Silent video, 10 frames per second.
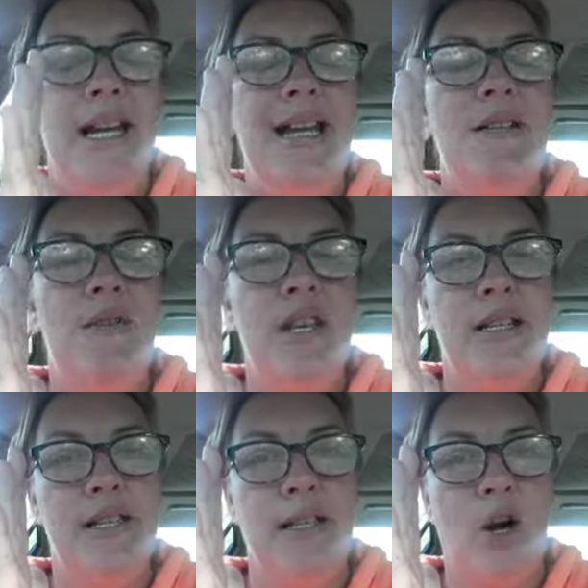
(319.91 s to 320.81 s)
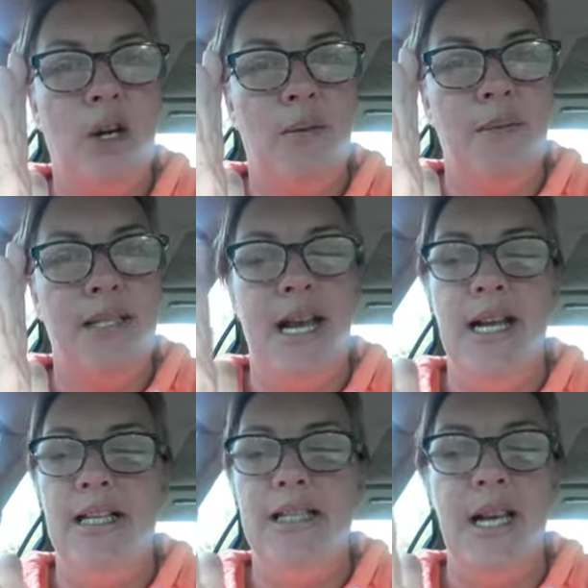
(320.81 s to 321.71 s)
in this
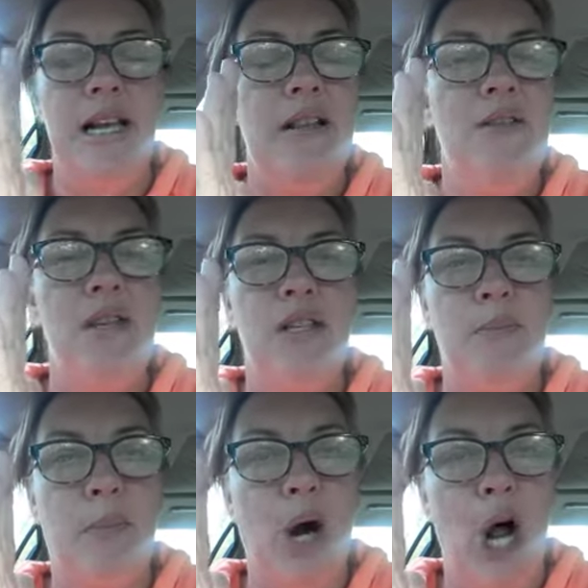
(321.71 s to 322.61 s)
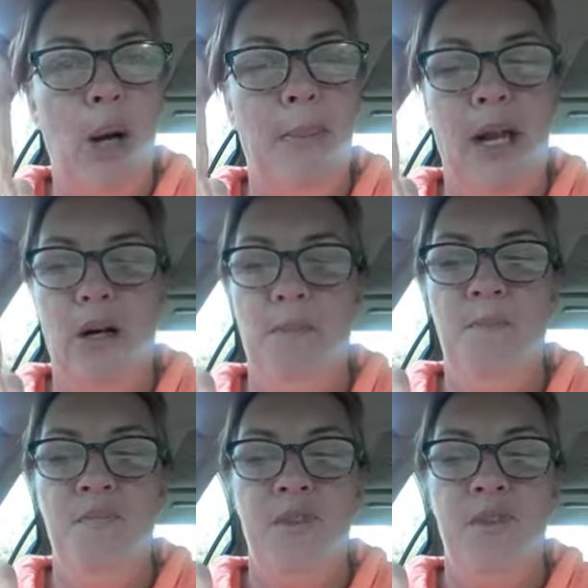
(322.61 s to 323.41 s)
circumstance, in this problem?